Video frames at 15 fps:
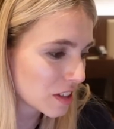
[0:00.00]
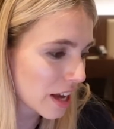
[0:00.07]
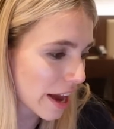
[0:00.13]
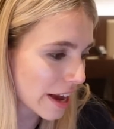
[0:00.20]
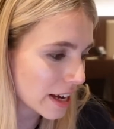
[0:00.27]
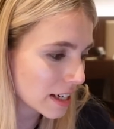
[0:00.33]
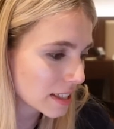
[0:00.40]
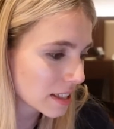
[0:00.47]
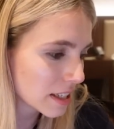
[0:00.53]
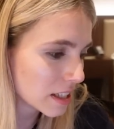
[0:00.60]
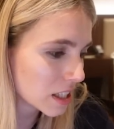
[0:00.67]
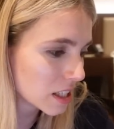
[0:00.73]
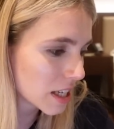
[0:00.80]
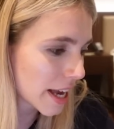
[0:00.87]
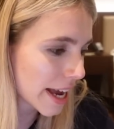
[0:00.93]
takes
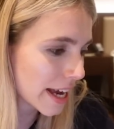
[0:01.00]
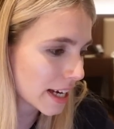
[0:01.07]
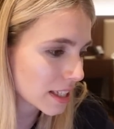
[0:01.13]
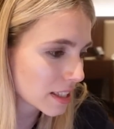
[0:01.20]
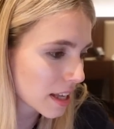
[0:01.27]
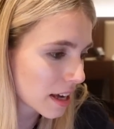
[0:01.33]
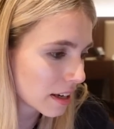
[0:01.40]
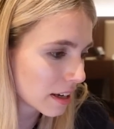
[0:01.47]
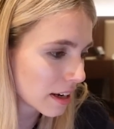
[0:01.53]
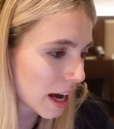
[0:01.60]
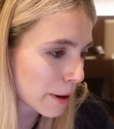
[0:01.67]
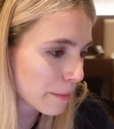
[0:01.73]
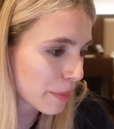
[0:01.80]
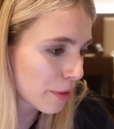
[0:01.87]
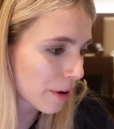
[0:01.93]
and takes, then
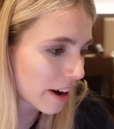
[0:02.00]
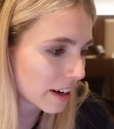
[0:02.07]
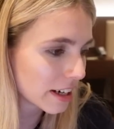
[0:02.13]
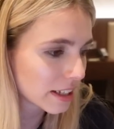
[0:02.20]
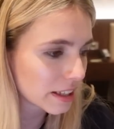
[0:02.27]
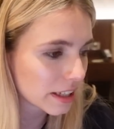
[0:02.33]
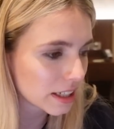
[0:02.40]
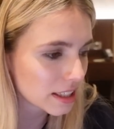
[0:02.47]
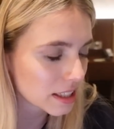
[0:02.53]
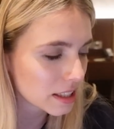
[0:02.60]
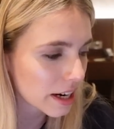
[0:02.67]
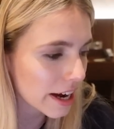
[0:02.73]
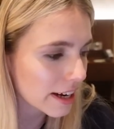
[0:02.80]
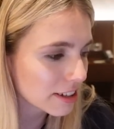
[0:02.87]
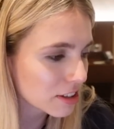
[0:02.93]
I'm threatening this
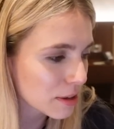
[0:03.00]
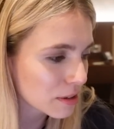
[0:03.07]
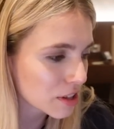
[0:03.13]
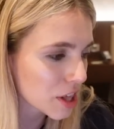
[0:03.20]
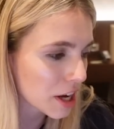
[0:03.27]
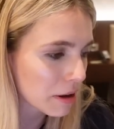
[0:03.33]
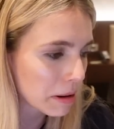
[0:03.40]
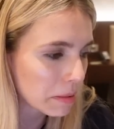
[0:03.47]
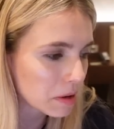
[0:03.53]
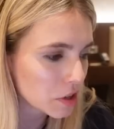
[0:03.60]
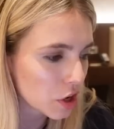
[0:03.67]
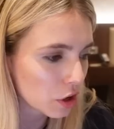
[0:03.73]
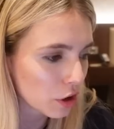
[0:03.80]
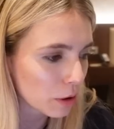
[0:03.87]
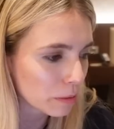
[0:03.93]
knight. So I was thinking maybe
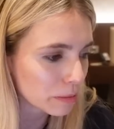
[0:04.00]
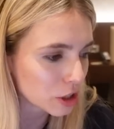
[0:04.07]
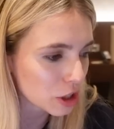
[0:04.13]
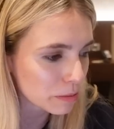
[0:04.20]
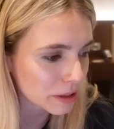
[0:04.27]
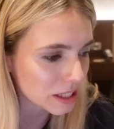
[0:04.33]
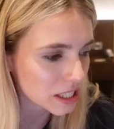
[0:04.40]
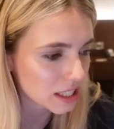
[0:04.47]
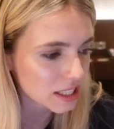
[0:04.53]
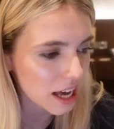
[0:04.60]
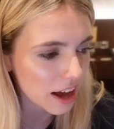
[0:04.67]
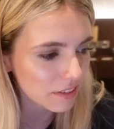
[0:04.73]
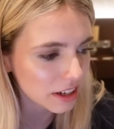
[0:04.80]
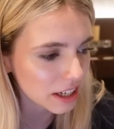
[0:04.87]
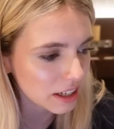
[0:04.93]
she'll go bishop
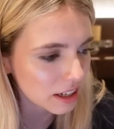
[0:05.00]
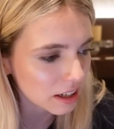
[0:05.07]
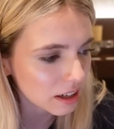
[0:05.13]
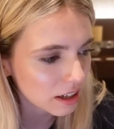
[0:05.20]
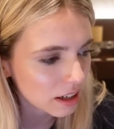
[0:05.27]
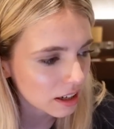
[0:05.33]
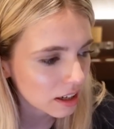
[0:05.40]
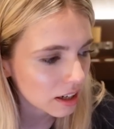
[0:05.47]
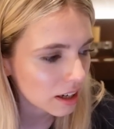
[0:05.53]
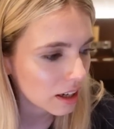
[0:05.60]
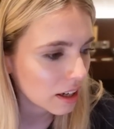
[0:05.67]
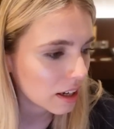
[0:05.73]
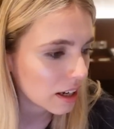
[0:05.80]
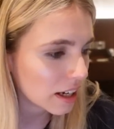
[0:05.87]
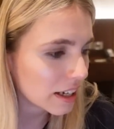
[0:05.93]
e7.
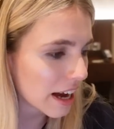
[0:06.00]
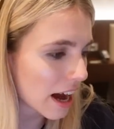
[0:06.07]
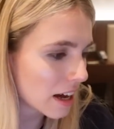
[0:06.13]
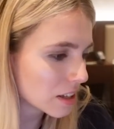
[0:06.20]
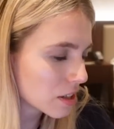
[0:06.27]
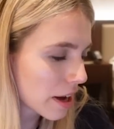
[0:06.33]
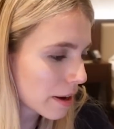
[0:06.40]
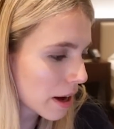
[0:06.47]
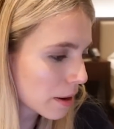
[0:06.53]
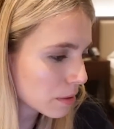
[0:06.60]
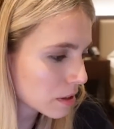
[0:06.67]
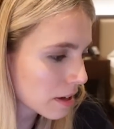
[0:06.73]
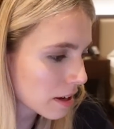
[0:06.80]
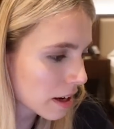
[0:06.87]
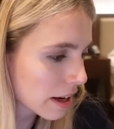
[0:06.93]
And yeah, so I was
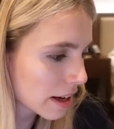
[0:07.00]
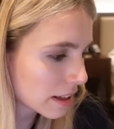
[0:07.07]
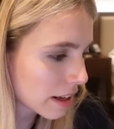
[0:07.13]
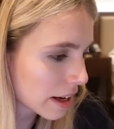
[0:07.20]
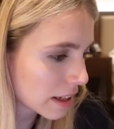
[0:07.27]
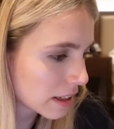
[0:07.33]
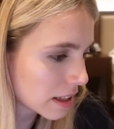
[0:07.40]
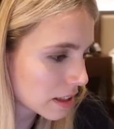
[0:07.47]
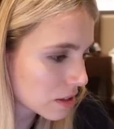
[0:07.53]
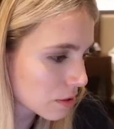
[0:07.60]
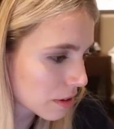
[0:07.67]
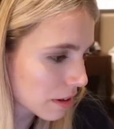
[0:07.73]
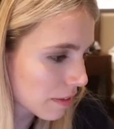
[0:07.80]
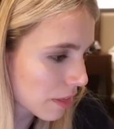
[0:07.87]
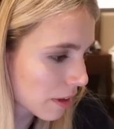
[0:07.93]
looking at like these
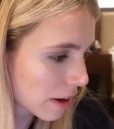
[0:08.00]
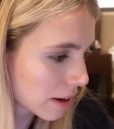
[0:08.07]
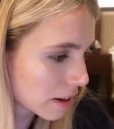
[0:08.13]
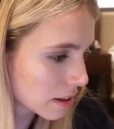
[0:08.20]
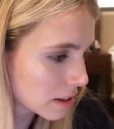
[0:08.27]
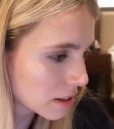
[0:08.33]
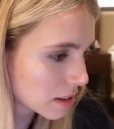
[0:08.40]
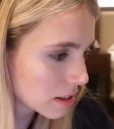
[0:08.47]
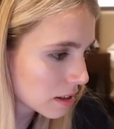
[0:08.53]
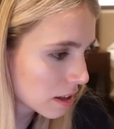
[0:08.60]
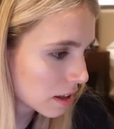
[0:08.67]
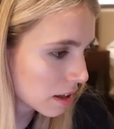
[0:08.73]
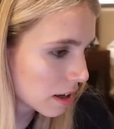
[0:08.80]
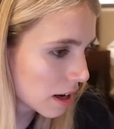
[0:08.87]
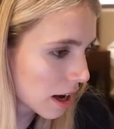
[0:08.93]
sort of things.
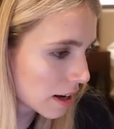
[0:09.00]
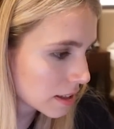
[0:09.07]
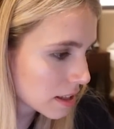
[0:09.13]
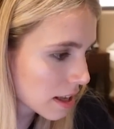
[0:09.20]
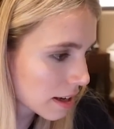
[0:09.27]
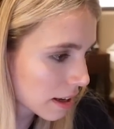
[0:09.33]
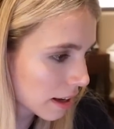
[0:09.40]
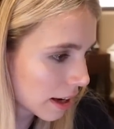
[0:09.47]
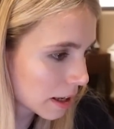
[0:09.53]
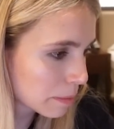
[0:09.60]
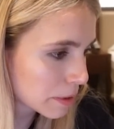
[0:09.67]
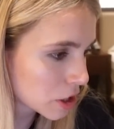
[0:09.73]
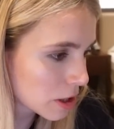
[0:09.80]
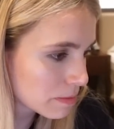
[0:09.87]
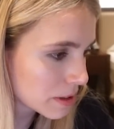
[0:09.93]
I was thinking like
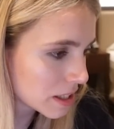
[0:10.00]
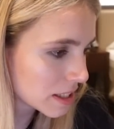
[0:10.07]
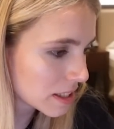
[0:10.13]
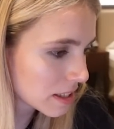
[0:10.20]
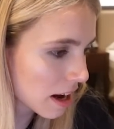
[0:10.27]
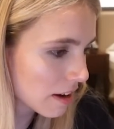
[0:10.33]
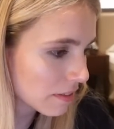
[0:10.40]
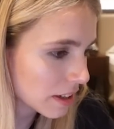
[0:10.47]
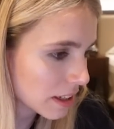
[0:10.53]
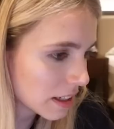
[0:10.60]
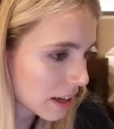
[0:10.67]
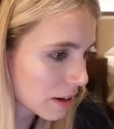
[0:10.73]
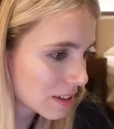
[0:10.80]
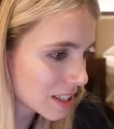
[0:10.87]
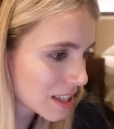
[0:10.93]
bishop e7.
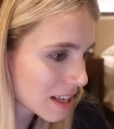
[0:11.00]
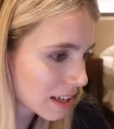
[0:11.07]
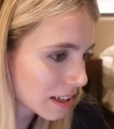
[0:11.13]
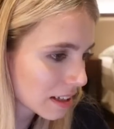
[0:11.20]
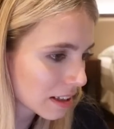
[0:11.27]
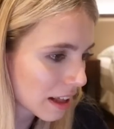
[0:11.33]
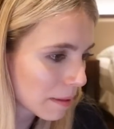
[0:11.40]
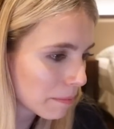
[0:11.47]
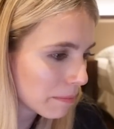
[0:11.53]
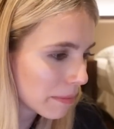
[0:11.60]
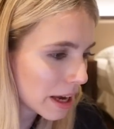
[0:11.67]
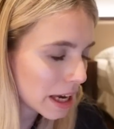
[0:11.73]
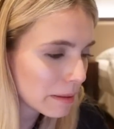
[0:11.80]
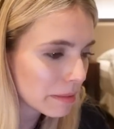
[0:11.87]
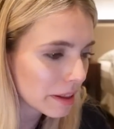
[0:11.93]
And I was thinking that
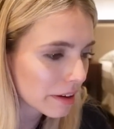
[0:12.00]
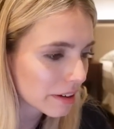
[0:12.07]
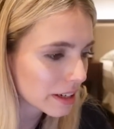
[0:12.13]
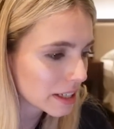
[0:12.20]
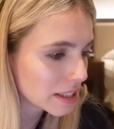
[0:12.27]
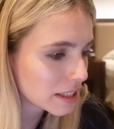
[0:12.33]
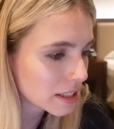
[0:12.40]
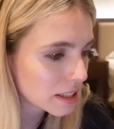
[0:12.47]
maybe there is